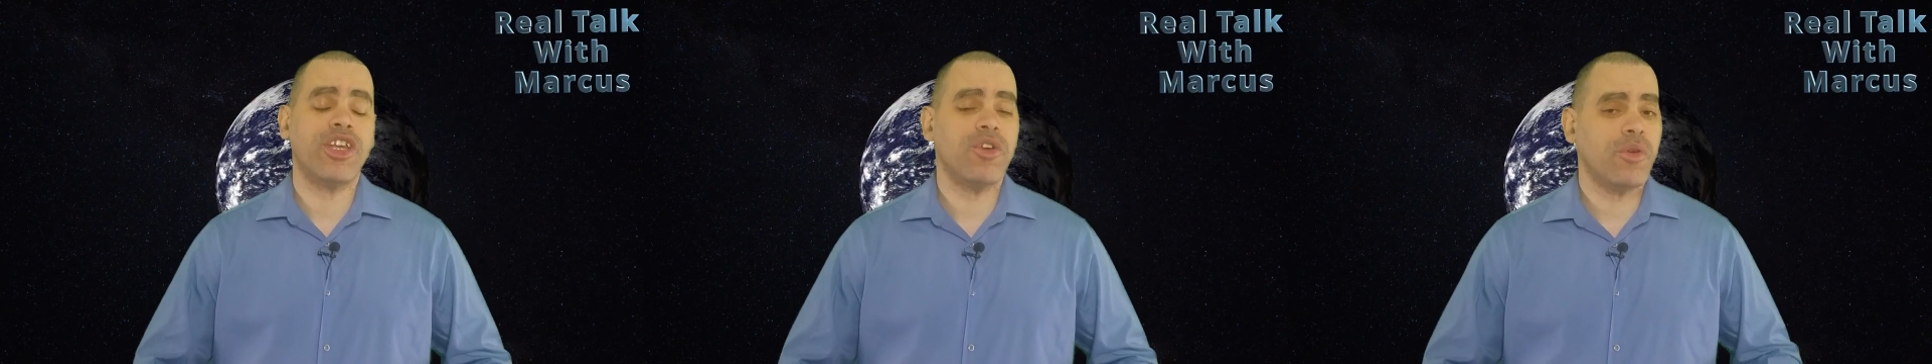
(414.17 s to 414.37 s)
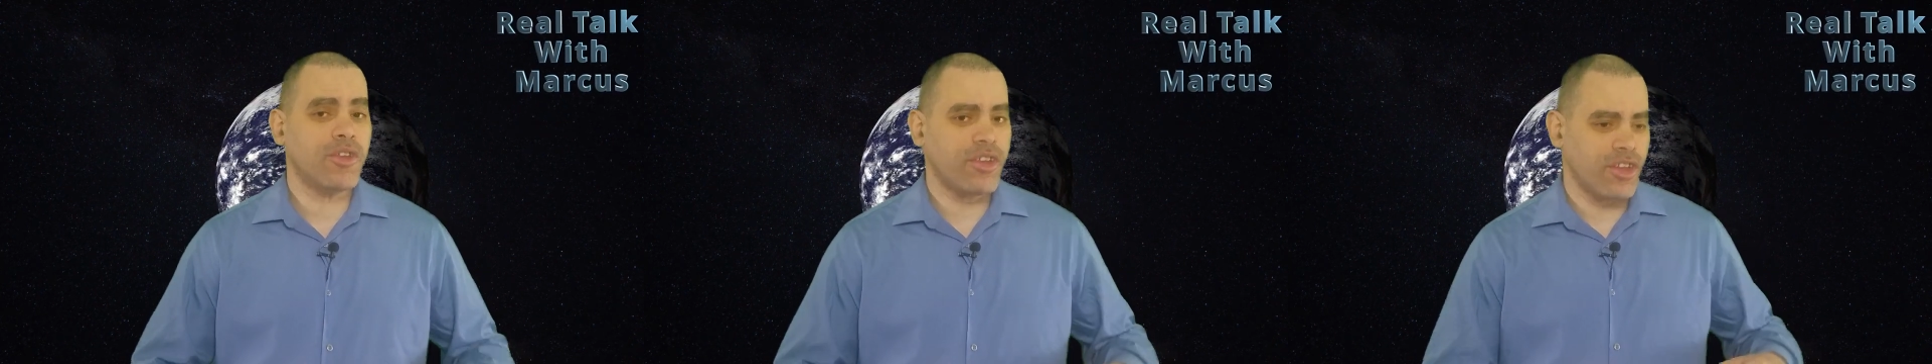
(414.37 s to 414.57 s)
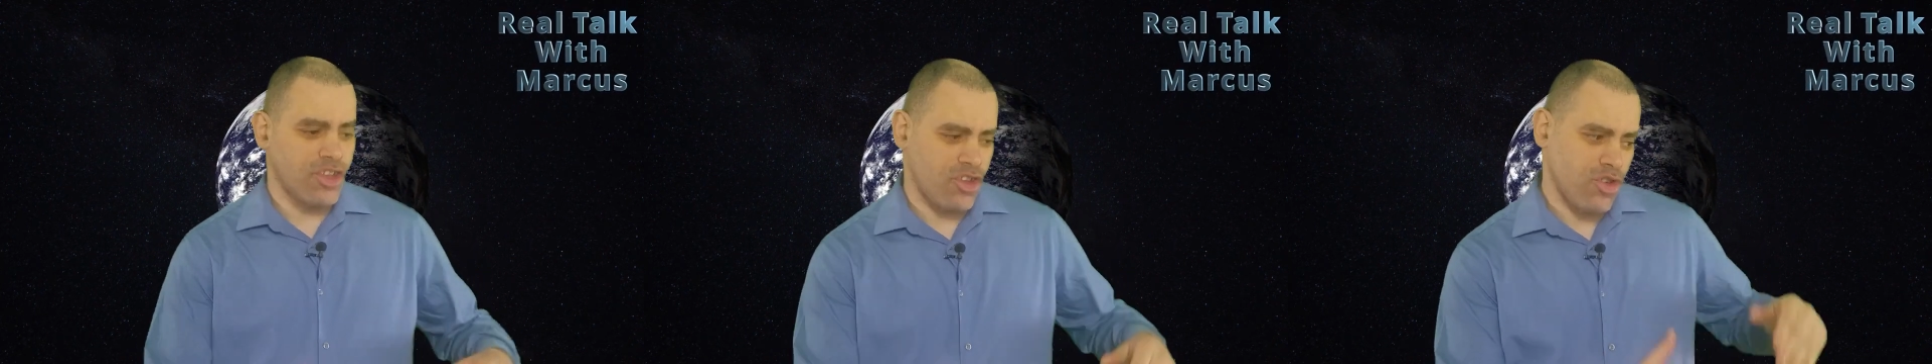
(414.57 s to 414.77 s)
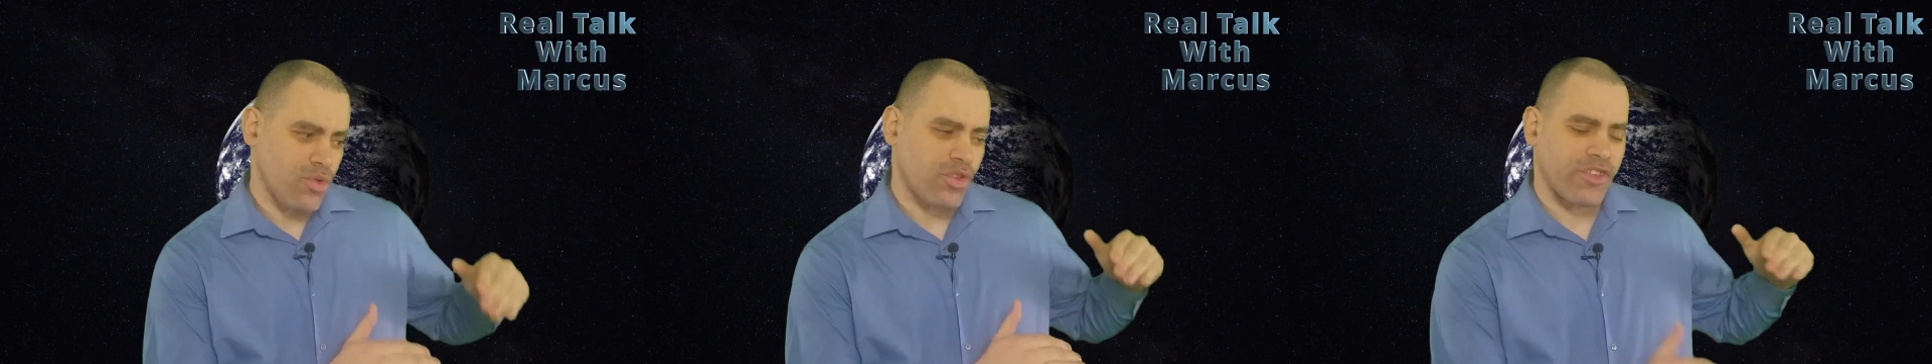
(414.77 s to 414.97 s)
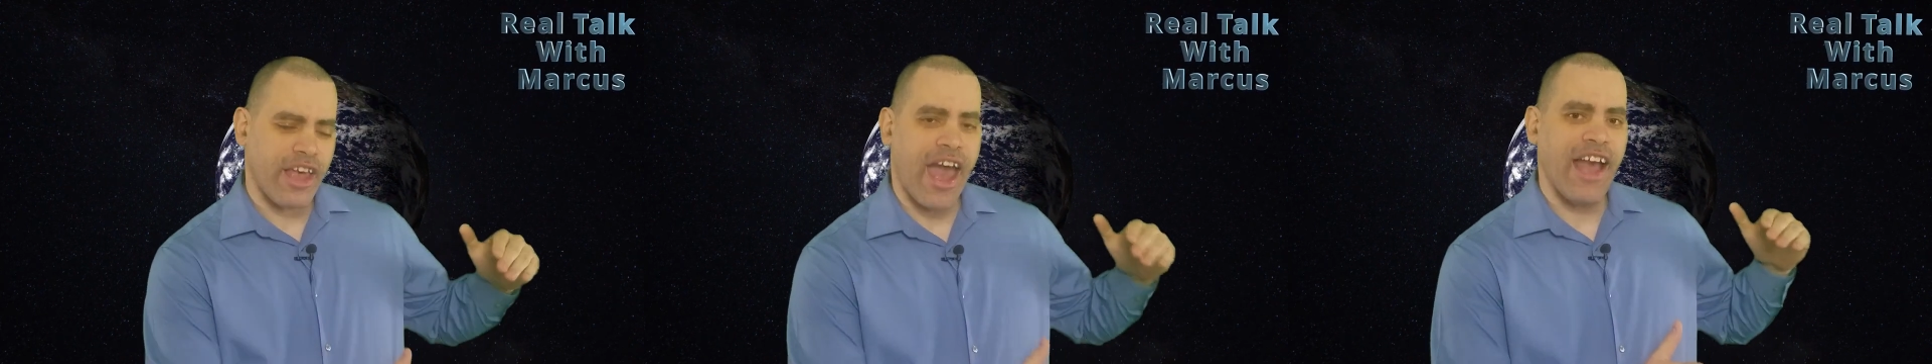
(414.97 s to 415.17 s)
you into the new
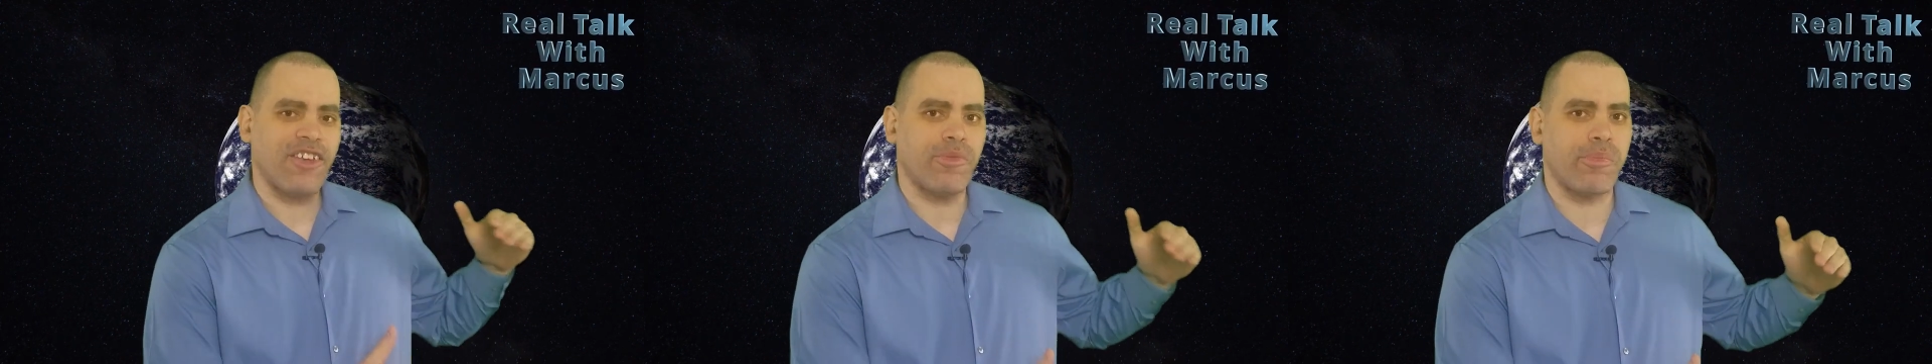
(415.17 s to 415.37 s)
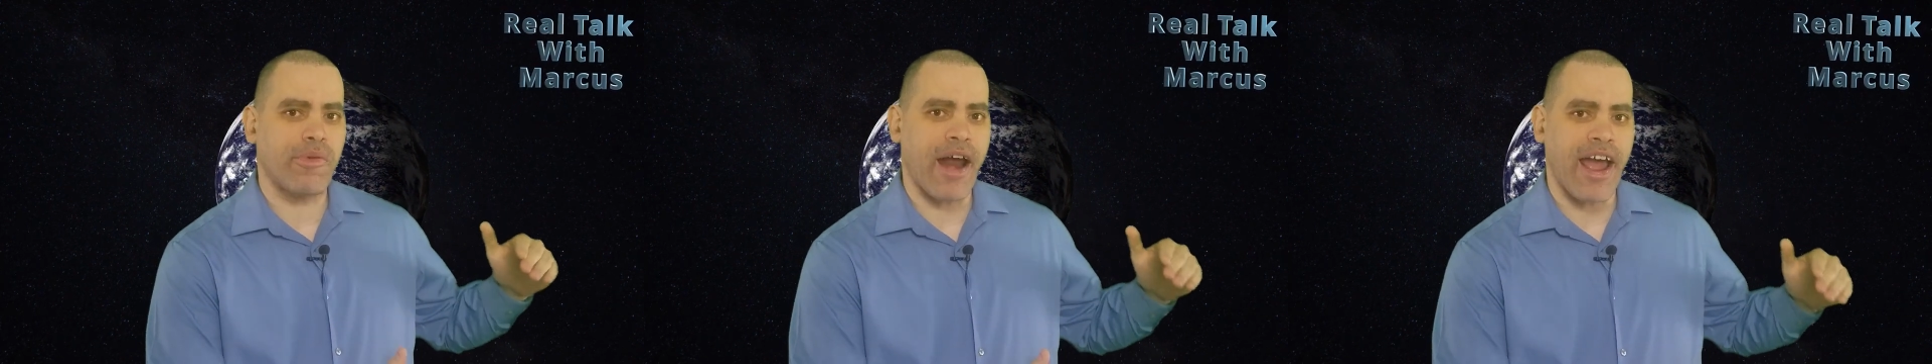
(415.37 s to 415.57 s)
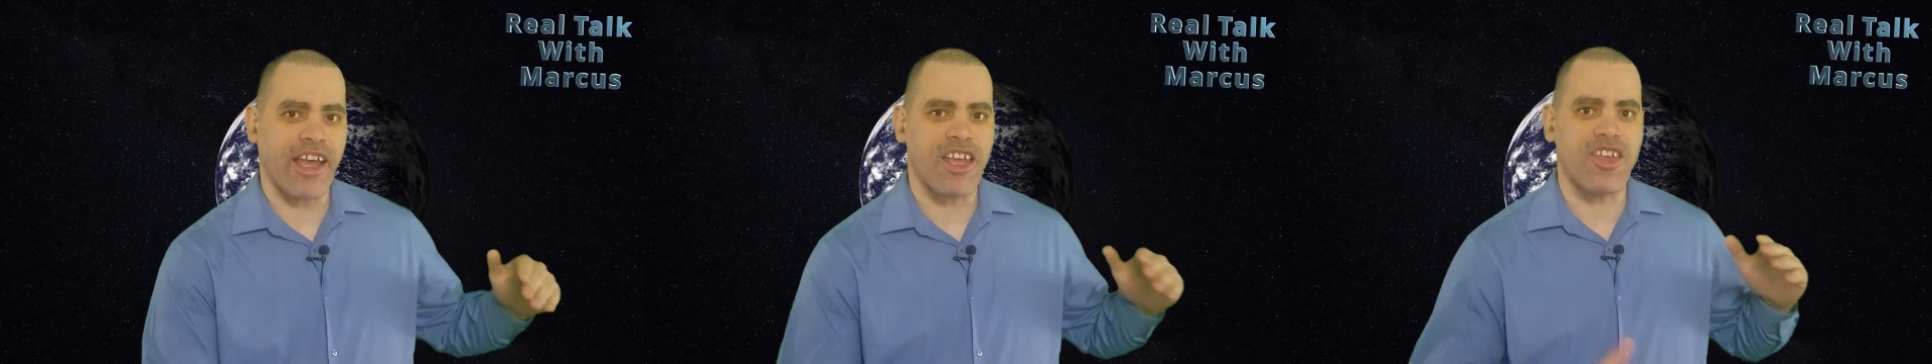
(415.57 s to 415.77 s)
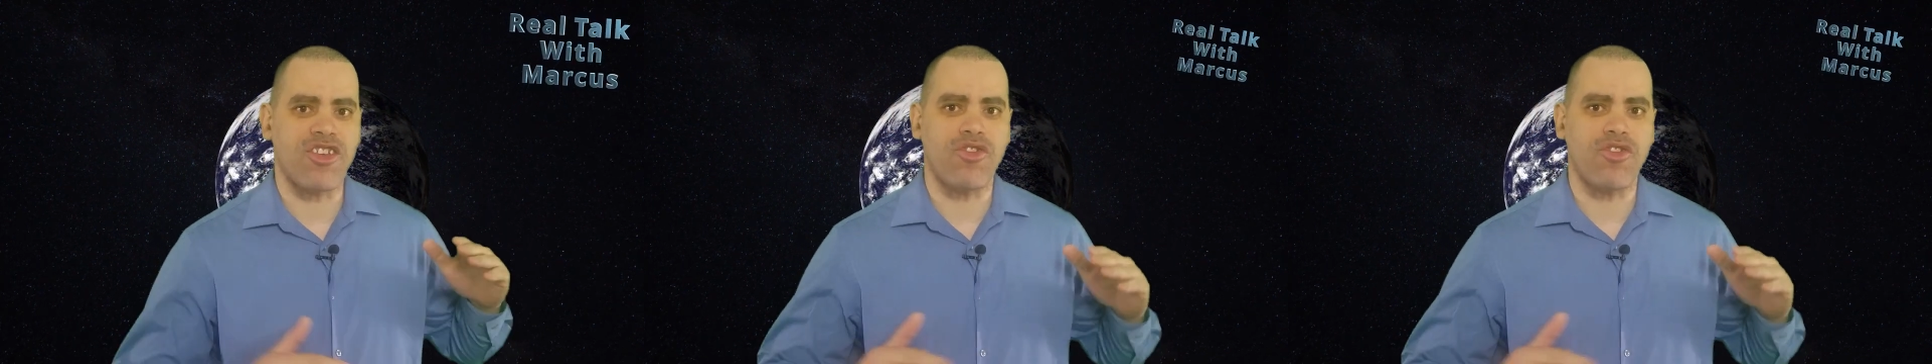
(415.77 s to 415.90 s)
tax bracket,